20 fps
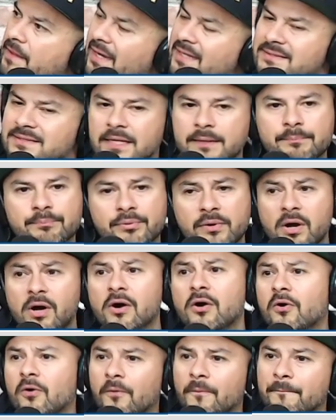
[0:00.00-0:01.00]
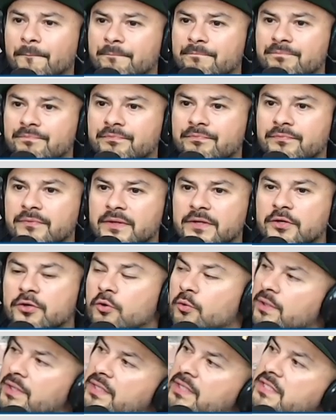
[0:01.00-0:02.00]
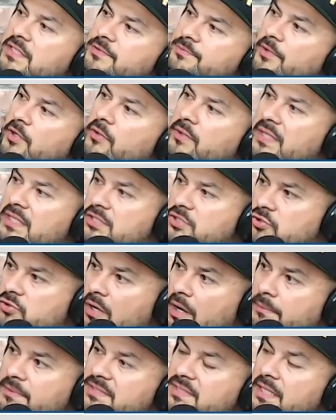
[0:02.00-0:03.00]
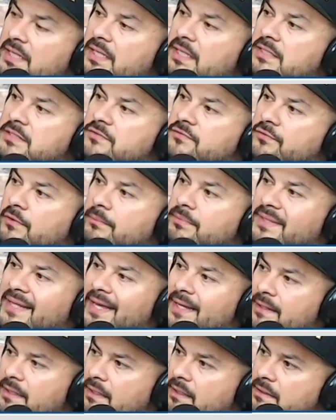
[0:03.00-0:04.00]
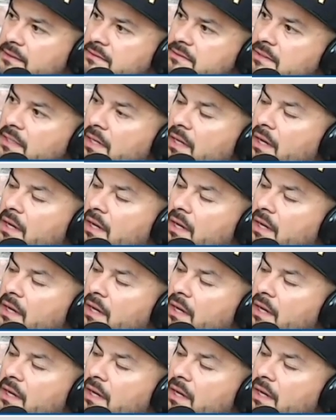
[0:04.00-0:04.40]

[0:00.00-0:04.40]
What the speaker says: I was like, bro, you know what it is, bro? He's traumatized from decades